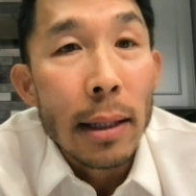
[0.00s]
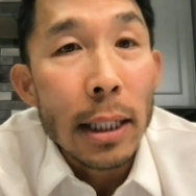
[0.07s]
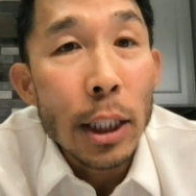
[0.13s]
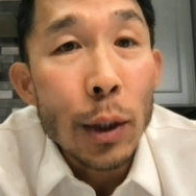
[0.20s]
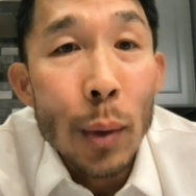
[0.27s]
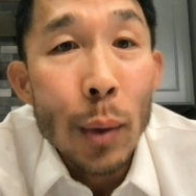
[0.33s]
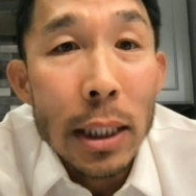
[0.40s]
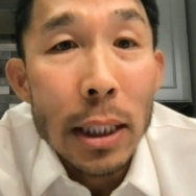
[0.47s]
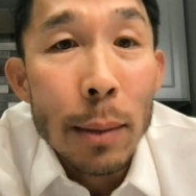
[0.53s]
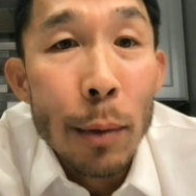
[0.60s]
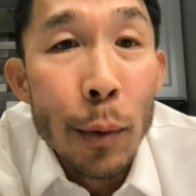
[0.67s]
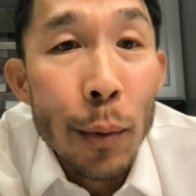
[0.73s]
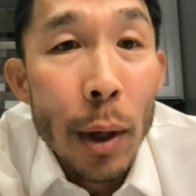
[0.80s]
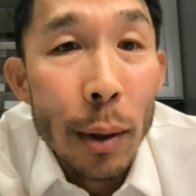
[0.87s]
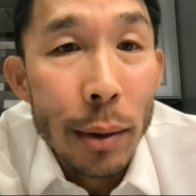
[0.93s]
This is what
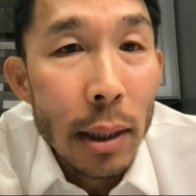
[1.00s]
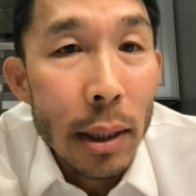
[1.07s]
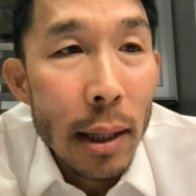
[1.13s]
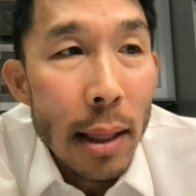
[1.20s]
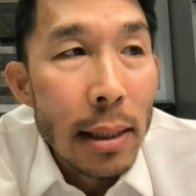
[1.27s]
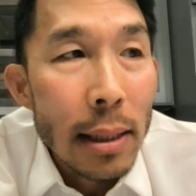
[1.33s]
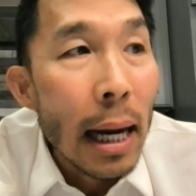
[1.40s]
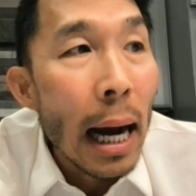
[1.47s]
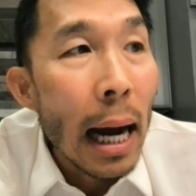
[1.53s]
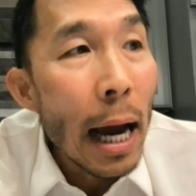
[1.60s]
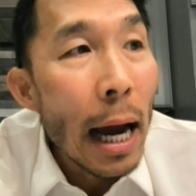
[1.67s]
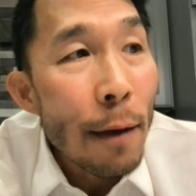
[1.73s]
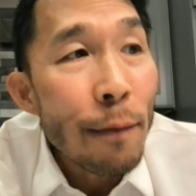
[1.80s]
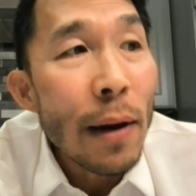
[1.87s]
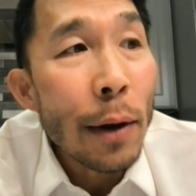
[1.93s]
someone wrote.
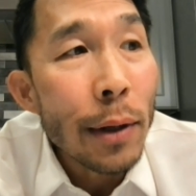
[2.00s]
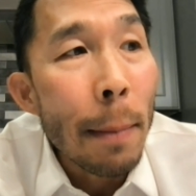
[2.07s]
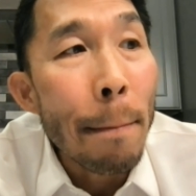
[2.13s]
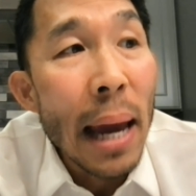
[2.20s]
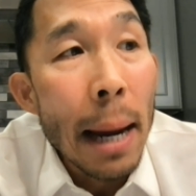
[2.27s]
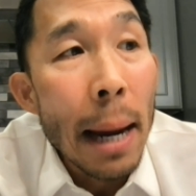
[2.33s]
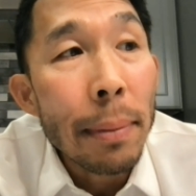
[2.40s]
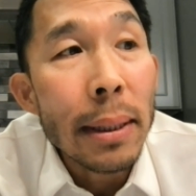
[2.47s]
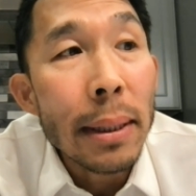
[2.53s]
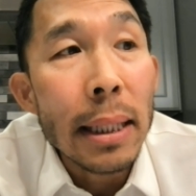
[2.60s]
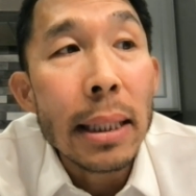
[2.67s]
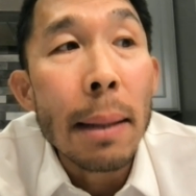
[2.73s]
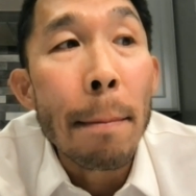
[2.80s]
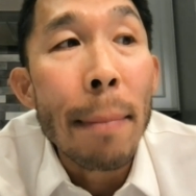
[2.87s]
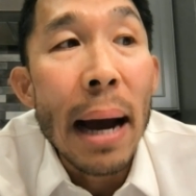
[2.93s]
I found a pamphlet
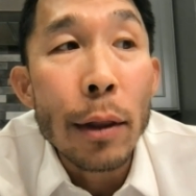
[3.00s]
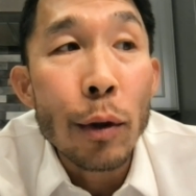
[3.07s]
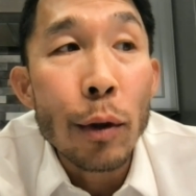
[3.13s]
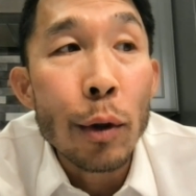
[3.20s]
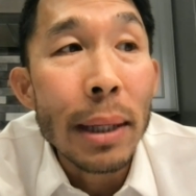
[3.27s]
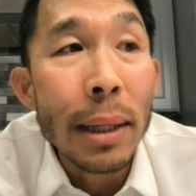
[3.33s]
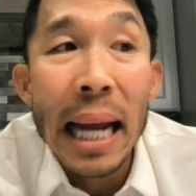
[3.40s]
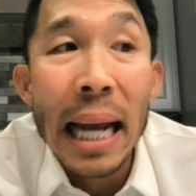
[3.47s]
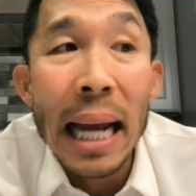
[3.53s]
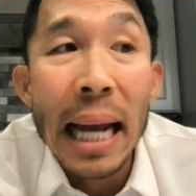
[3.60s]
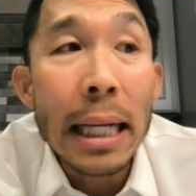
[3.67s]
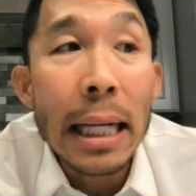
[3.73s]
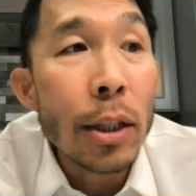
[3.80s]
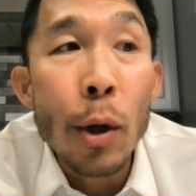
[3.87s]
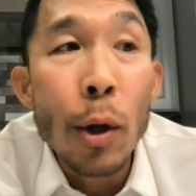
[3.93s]
in the bathroom, and I'd
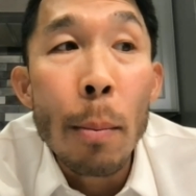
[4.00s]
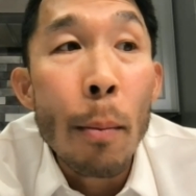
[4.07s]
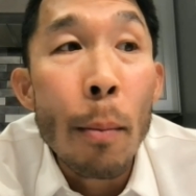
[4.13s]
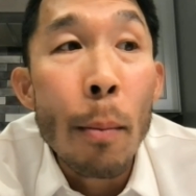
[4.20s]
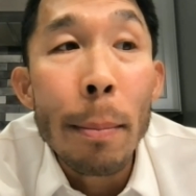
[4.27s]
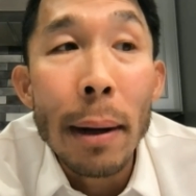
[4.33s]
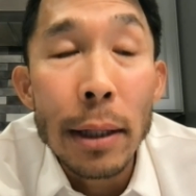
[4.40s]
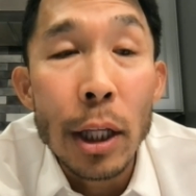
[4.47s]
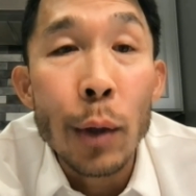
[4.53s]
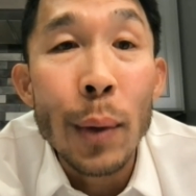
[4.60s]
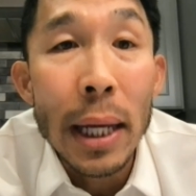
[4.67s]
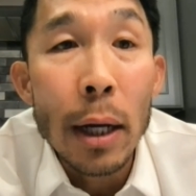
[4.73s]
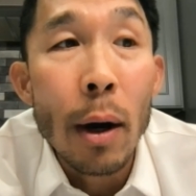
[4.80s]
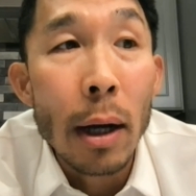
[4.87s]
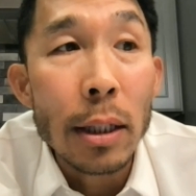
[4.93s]
like to know more about the
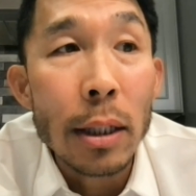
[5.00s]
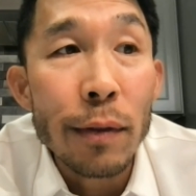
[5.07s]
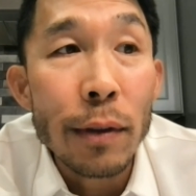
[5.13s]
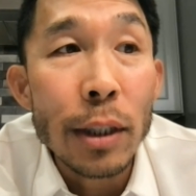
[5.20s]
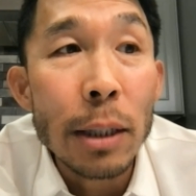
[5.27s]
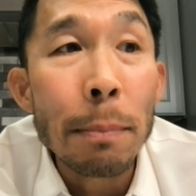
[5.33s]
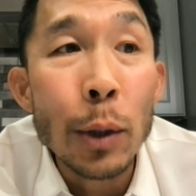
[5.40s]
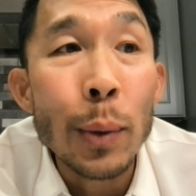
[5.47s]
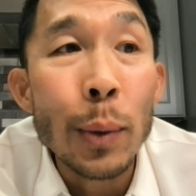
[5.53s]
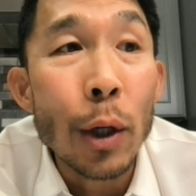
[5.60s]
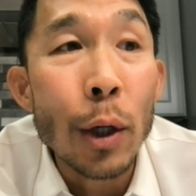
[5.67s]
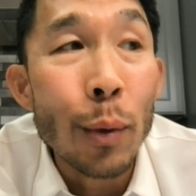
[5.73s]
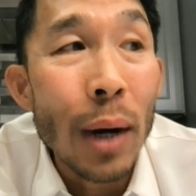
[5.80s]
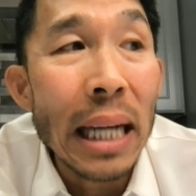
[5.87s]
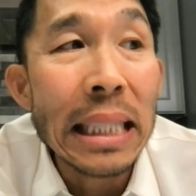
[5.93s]
great controversy
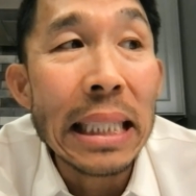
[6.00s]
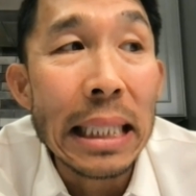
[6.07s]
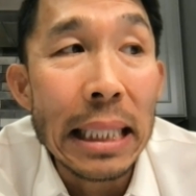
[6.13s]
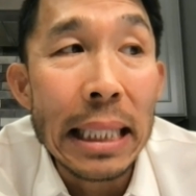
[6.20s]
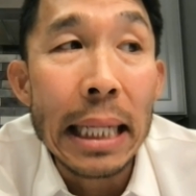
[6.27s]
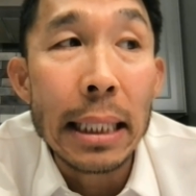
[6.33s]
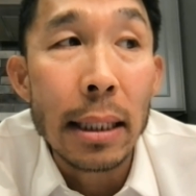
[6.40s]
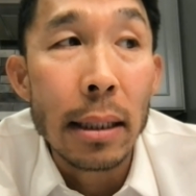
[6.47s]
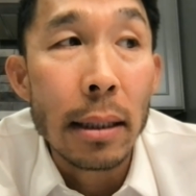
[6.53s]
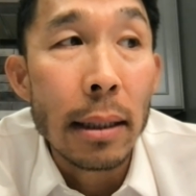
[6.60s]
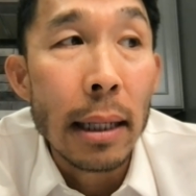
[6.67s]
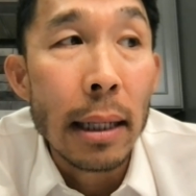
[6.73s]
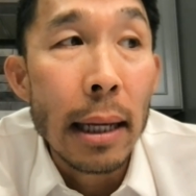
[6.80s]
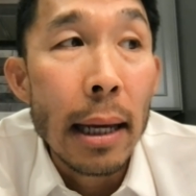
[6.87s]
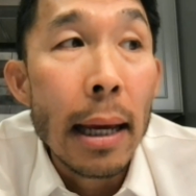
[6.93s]
between Christ and Satan.
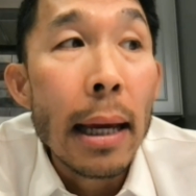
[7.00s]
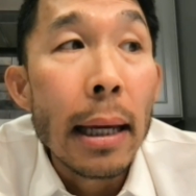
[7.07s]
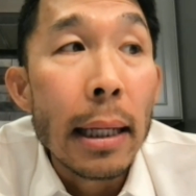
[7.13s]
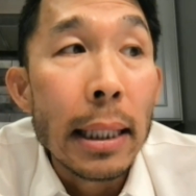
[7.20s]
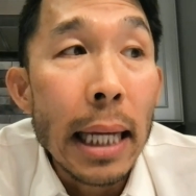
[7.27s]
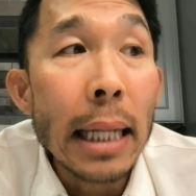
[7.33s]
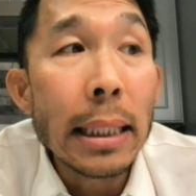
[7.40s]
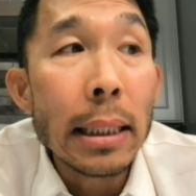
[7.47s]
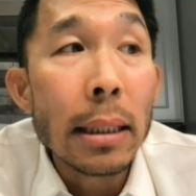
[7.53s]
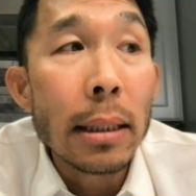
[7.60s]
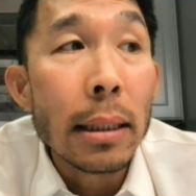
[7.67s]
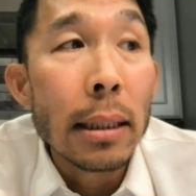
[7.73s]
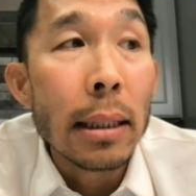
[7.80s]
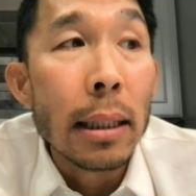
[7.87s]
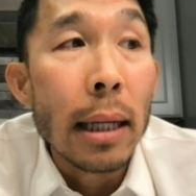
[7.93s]

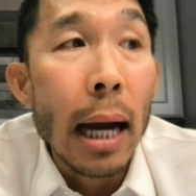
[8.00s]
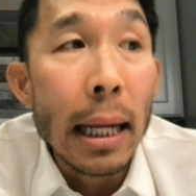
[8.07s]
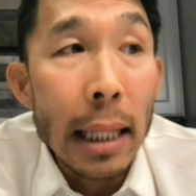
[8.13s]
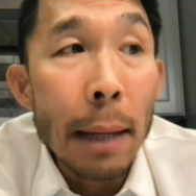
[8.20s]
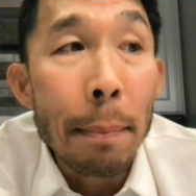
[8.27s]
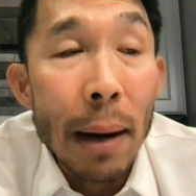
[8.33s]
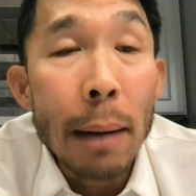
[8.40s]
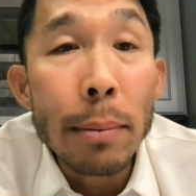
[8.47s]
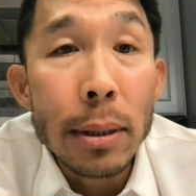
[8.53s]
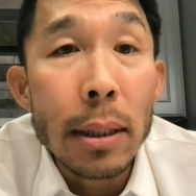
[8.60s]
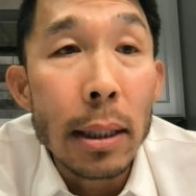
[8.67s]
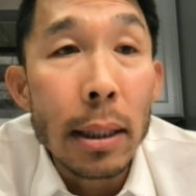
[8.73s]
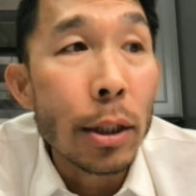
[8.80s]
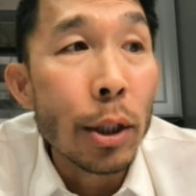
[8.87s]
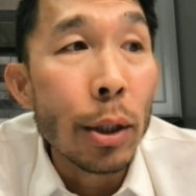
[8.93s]
Yes, I'd like Bible
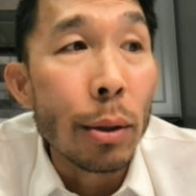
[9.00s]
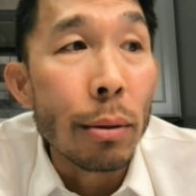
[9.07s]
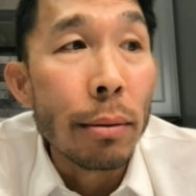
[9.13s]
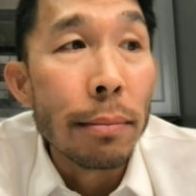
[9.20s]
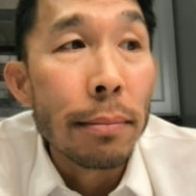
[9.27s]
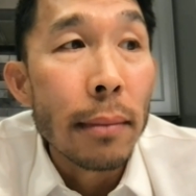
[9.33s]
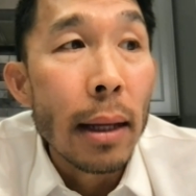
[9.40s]
studies too.